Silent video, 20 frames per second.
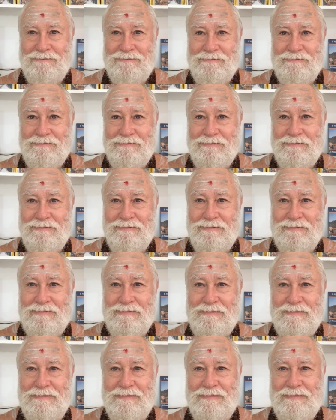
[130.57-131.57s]

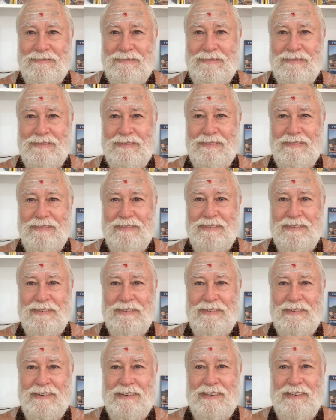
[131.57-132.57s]

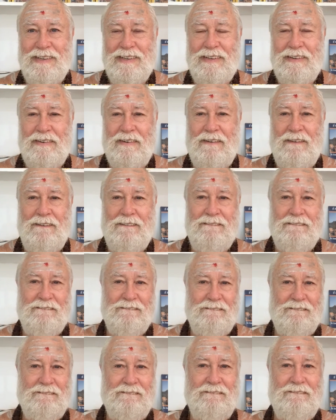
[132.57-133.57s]

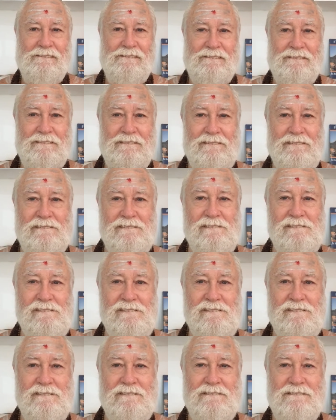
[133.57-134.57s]

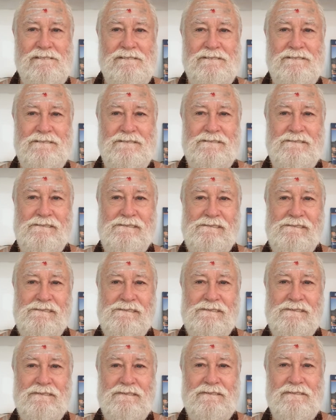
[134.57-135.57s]

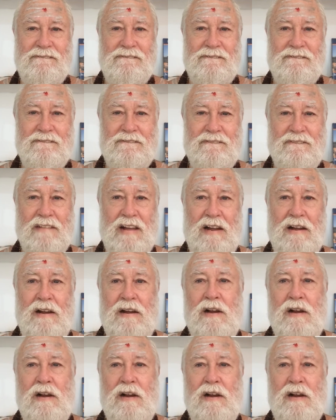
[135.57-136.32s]
(silence)